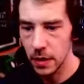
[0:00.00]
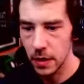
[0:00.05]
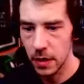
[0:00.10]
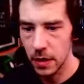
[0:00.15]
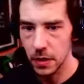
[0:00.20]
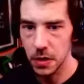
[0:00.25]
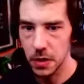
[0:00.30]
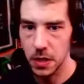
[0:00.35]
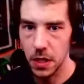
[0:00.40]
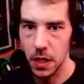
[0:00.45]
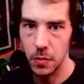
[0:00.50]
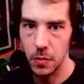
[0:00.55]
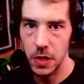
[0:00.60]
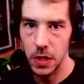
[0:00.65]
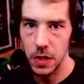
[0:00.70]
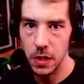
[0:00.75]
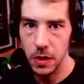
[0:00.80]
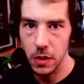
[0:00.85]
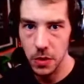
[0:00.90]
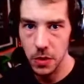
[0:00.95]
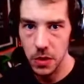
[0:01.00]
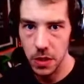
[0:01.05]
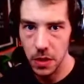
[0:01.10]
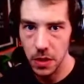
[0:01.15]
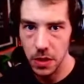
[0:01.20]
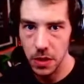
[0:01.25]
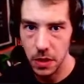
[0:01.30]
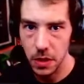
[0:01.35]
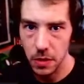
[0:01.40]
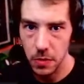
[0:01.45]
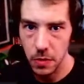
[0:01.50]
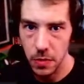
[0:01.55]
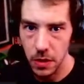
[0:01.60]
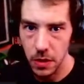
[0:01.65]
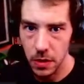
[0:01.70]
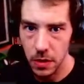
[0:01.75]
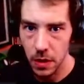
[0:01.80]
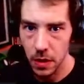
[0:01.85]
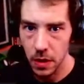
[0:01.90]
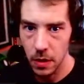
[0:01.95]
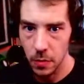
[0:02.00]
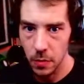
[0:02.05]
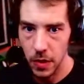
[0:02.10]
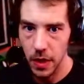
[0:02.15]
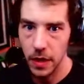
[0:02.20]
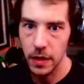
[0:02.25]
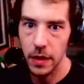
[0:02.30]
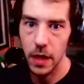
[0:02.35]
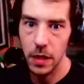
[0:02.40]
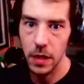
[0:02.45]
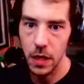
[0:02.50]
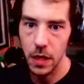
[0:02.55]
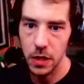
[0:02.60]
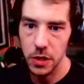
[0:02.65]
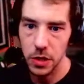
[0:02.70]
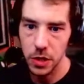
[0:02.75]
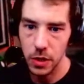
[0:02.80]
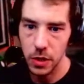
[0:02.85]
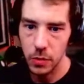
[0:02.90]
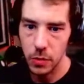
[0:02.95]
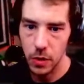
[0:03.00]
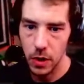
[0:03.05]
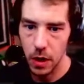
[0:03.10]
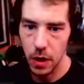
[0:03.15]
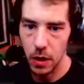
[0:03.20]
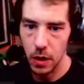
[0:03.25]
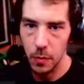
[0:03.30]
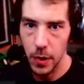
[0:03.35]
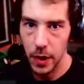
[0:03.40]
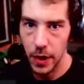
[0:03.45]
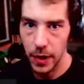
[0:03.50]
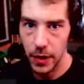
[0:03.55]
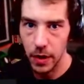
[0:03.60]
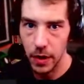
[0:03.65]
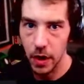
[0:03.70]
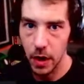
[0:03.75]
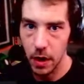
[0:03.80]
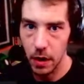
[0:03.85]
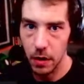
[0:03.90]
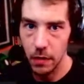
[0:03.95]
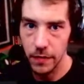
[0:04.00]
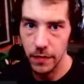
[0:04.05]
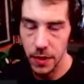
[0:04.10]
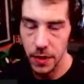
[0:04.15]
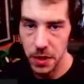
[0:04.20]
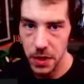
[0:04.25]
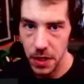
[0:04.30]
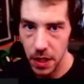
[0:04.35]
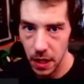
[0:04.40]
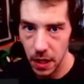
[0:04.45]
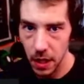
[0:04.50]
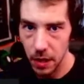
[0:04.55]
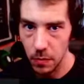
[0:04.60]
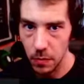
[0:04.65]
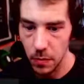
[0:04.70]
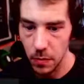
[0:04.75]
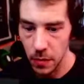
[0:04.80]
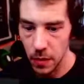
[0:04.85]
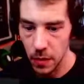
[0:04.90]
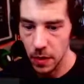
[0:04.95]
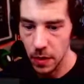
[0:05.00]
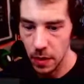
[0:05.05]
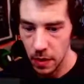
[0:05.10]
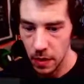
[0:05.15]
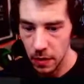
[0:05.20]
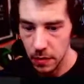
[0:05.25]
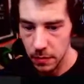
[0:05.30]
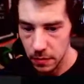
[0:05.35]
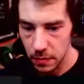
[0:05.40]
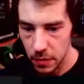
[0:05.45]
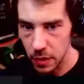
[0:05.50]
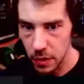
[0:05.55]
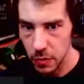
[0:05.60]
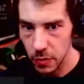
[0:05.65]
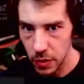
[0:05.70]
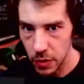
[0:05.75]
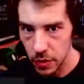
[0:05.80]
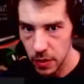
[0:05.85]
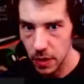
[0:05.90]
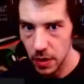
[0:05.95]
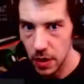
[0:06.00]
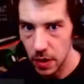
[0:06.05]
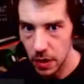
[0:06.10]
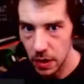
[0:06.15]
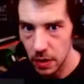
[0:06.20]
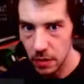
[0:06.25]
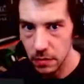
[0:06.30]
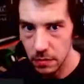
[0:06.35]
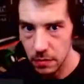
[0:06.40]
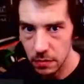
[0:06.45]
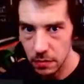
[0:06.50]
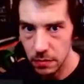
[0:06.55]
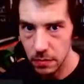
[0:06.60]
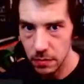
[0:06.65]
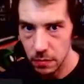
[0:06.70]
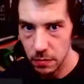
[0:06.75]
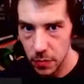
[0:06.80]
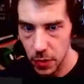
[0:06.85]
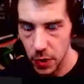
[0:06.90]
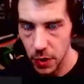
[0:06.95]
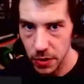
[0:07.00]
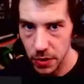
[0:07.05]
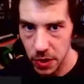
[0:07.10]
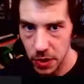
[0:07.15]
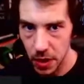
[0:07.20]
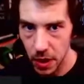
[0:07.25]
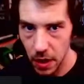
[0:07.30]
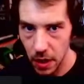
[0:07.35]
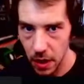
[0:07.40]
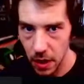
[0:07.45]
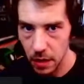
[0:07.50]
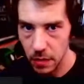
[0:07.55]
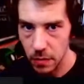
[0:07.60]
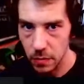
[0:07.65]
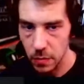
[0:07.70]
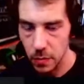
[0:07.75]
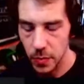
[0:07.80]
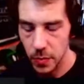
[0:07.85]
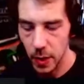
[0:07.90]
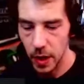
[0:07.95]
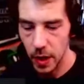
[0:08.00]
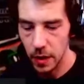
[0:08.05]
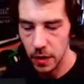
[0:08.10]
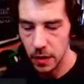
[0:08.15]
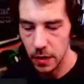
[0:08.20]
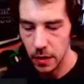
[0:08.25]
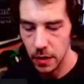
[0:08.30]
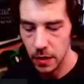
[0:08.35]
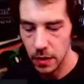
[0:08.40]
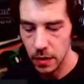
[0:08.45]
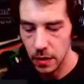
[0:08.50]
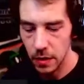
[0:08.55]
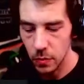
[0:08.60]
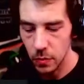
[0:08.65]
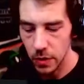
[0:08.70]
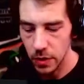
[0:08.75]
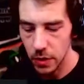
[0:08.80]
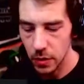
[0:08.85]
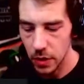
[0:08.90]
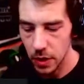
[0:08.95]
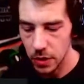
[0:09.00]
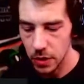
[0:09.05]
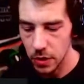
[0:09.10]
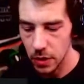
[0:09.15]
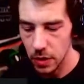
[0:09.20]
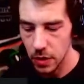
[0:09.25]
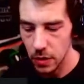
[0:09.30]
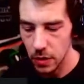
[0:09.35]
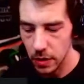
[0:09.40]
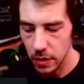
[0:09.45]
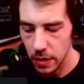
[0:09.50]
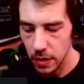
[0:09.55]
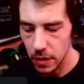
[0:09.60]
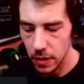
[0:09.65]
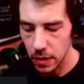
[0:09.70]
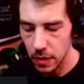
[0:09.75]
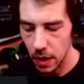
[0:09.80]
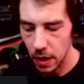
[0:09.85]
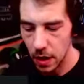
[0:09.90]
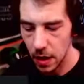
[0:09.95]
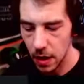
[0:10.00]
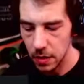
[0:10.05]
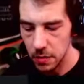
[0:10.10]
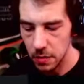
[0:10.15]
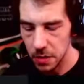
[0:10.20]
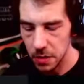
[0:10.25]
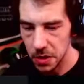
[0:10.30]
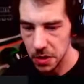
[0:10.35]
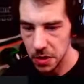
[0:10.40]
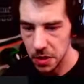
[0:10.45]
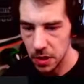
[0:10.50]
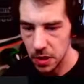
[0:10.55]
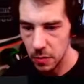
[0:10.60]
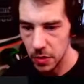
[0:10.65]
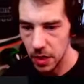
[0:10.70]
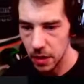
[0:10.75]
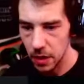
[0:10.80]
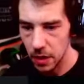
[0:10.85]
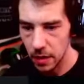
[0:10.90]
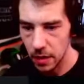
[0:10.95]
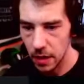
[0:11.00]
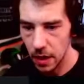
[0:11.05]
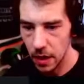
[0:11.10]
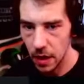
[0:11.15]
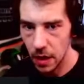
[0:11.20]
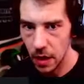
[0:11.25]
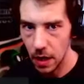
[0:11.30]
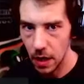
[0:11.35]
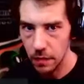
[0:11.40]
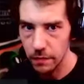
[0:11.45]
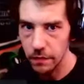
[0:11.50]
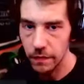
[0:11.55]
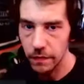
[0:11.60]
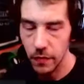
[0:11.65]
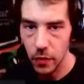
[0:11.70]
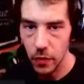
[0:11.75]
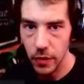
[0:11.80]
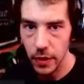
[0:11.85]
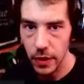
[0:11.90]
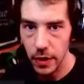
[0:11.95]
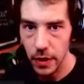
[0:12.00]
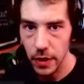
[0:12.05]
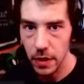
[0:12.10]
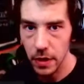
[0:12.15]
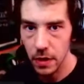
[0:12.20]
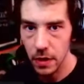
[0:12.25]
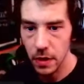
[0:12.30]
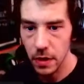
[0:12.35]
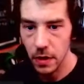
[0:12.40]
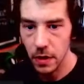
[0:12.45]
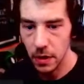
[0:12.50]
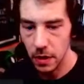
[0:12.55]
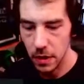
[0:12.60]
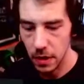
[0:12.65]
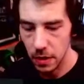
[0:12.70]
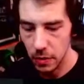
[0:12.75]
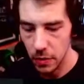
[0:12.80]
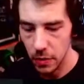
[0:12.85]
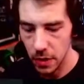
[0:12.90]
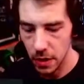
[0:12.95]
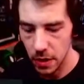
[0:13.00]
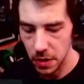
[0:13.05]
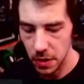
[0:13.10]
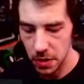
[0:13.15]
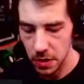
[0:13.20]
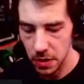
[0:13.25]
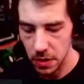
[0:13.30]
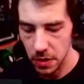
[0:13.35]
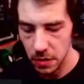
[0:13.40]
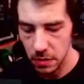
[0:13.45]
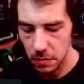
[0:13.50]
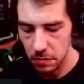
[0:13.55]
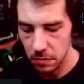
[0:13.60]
in the same ecosystem, and by that nature, we're all part of the same community per se. But when you actually look at Steemit and that Hive fork, there was